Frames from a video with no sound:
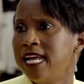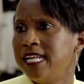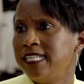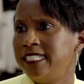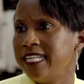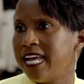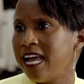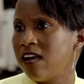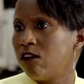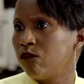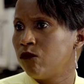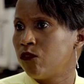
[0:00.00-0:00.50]

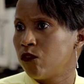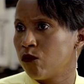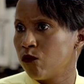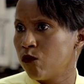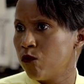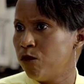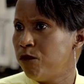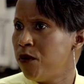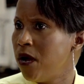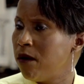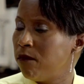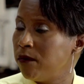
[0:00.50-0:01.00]
down
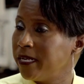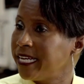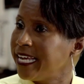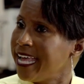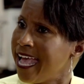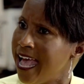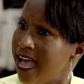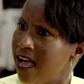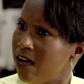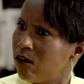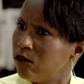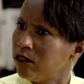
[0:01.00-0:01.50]
through public
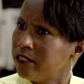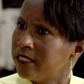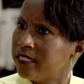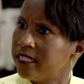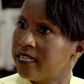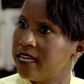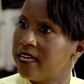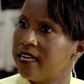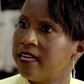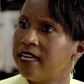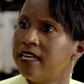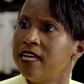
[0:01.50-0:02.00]

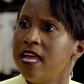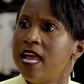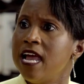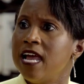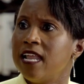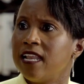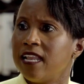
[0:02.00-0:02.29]
housing.